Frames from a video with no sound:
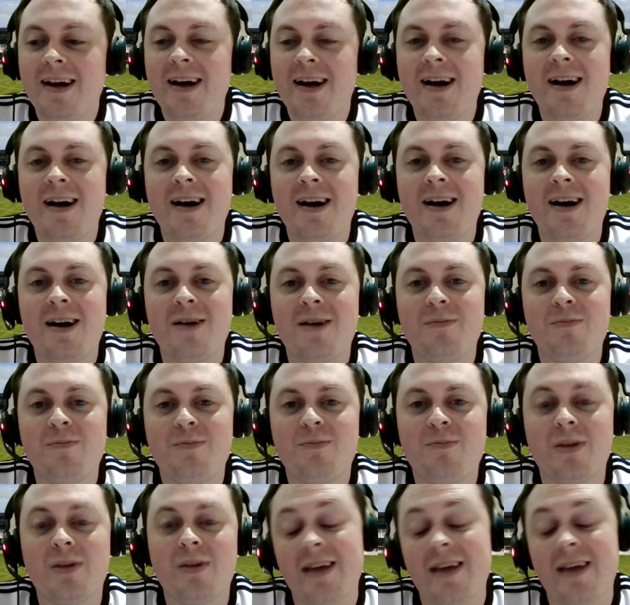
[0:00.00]

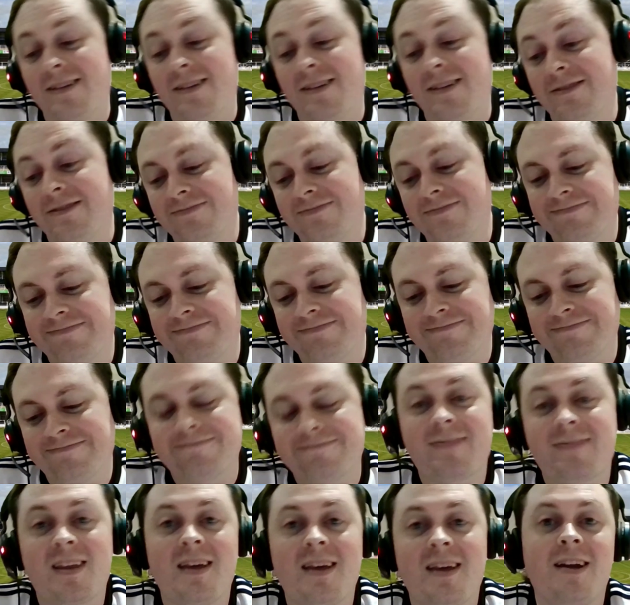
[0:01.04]
then
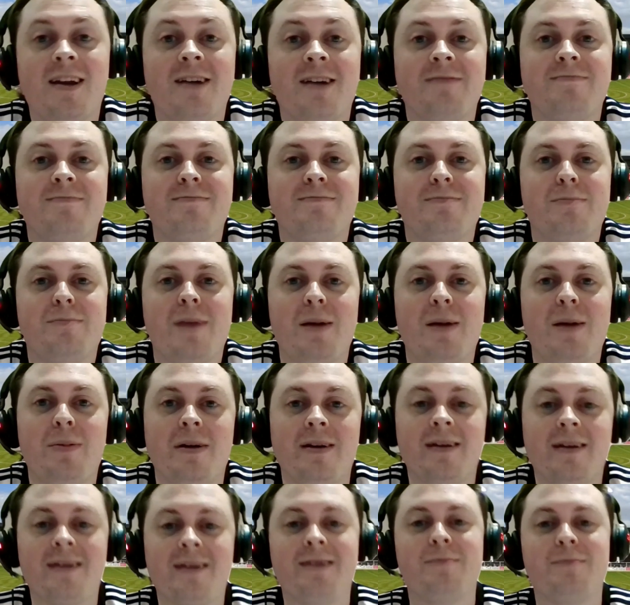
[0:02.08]

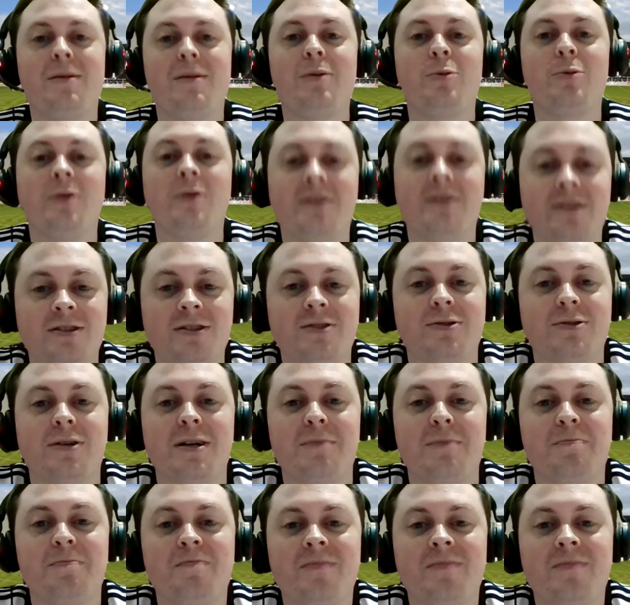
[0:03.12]
maybe we should dream.